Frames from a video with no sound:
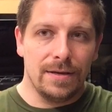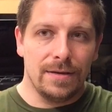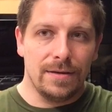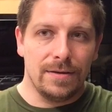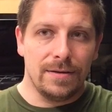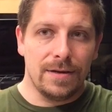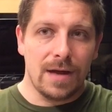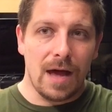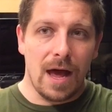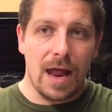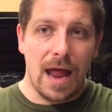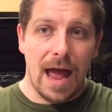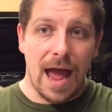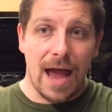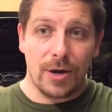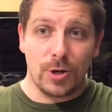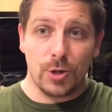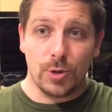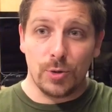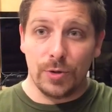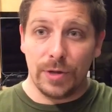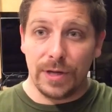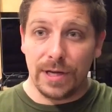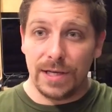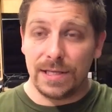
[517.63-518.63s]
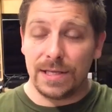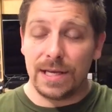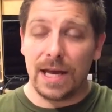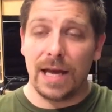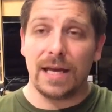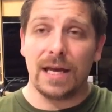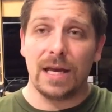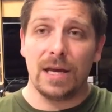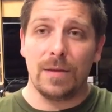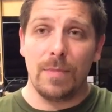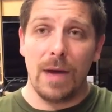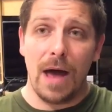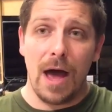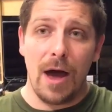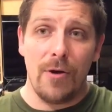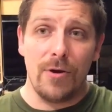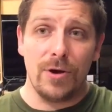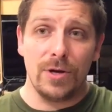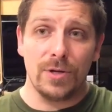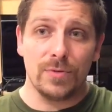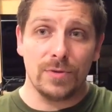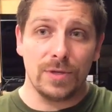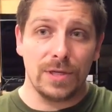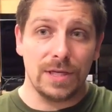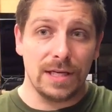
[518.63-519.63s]
not actually psychic
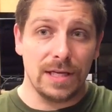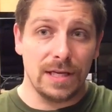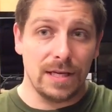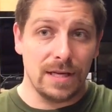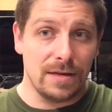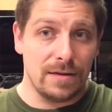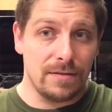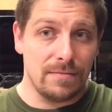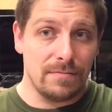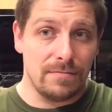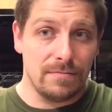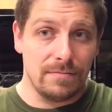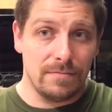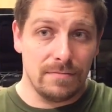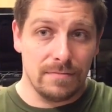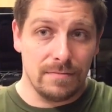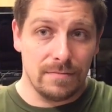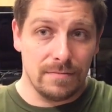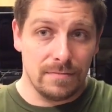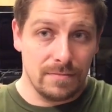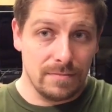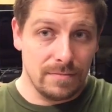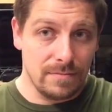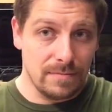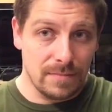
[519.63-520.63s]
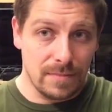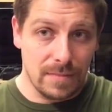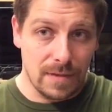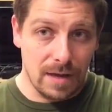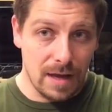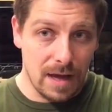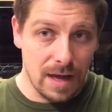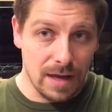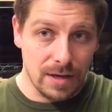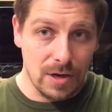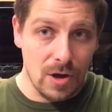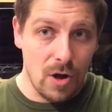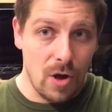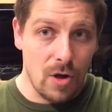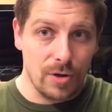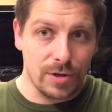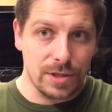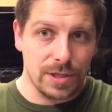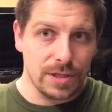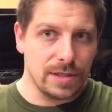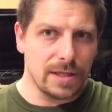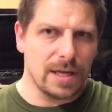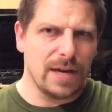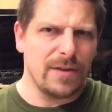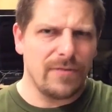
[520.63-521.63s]
powers, which he
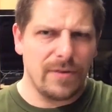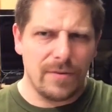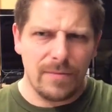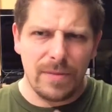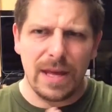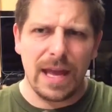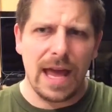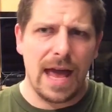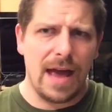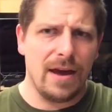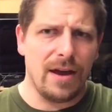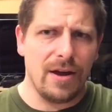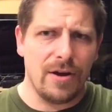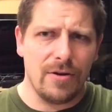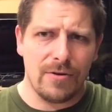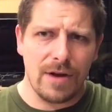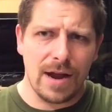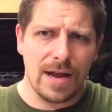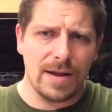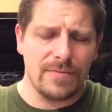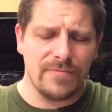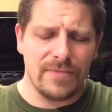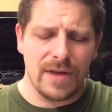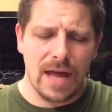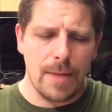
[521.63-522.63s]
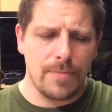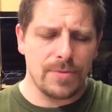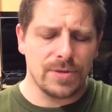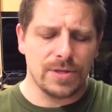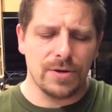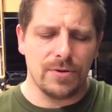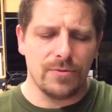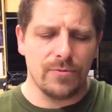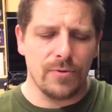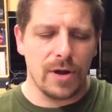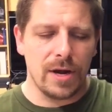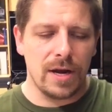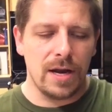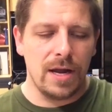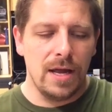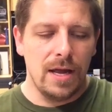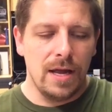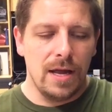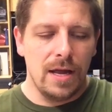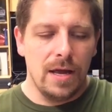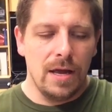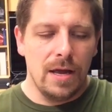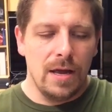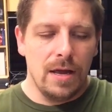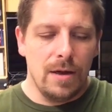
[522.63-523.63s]
acknowledges like from the get-go, right? Episode one.
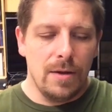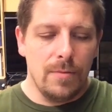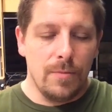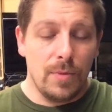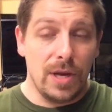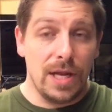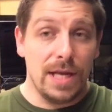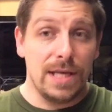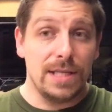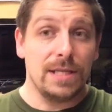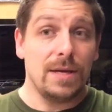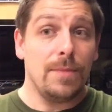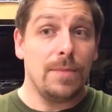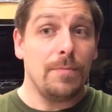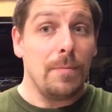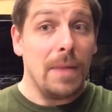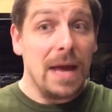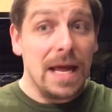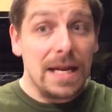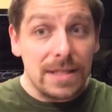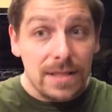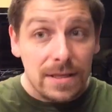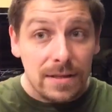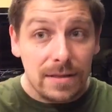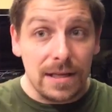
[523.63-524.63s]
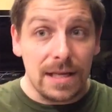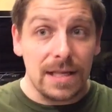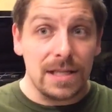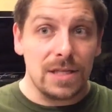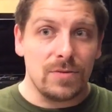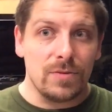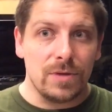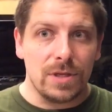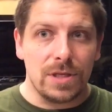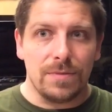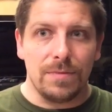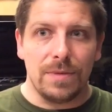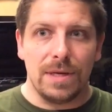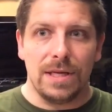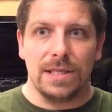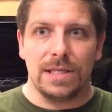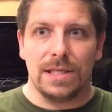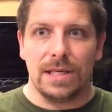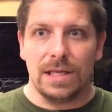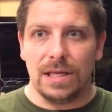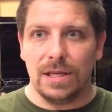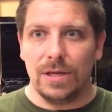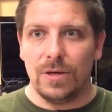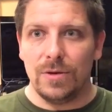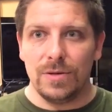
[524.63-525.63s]
But he's a mentalist, which means
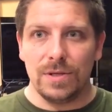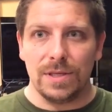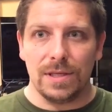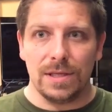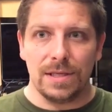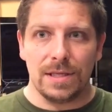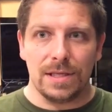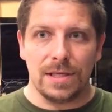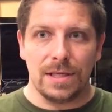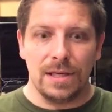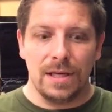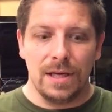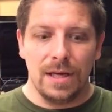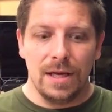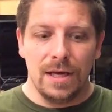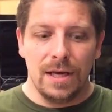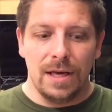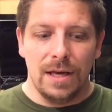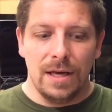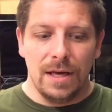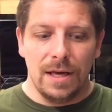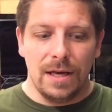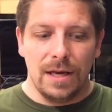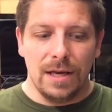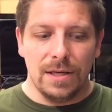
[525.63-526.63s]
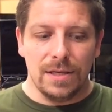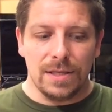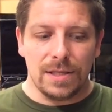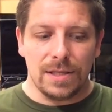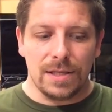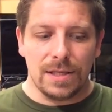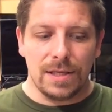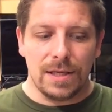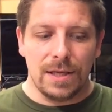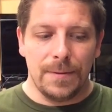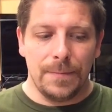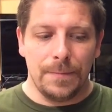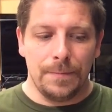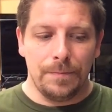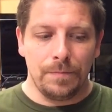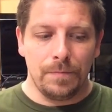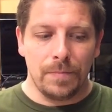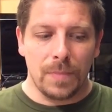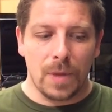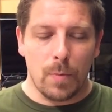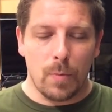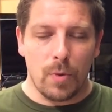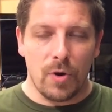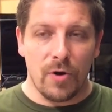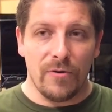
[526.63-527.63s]
he uses his
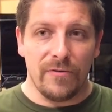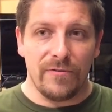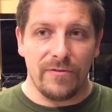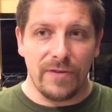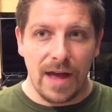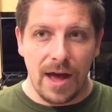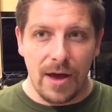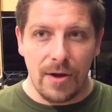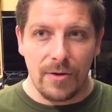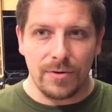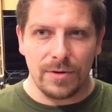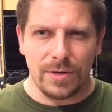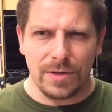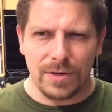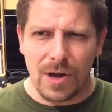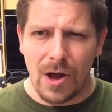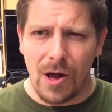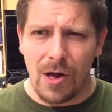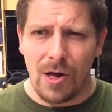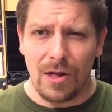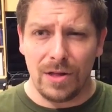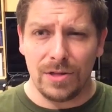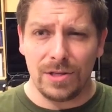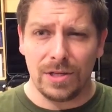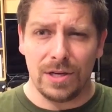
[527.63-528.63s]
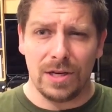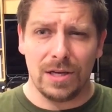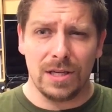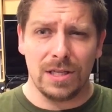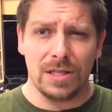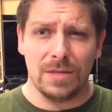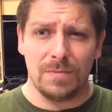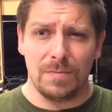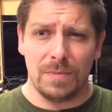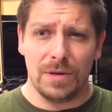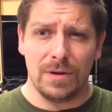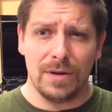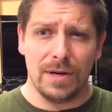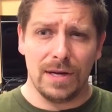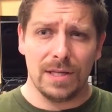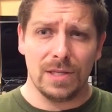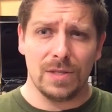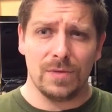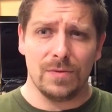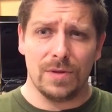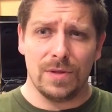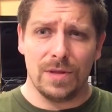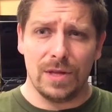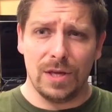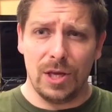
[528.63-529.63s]
profound knowledge and experience
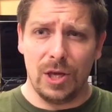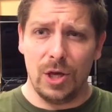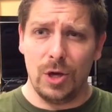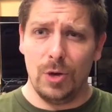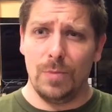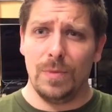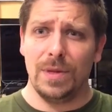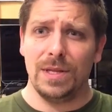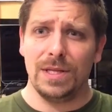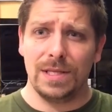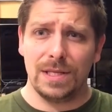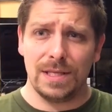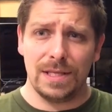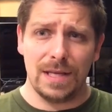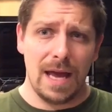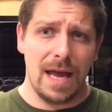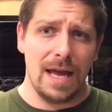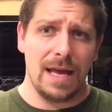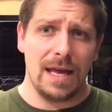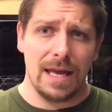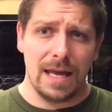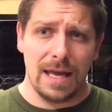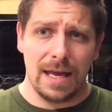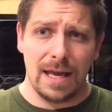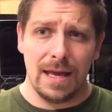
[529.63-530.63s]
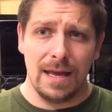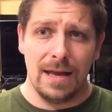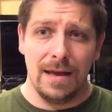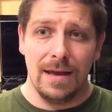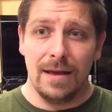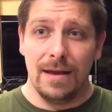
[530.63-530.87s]
with the human psyche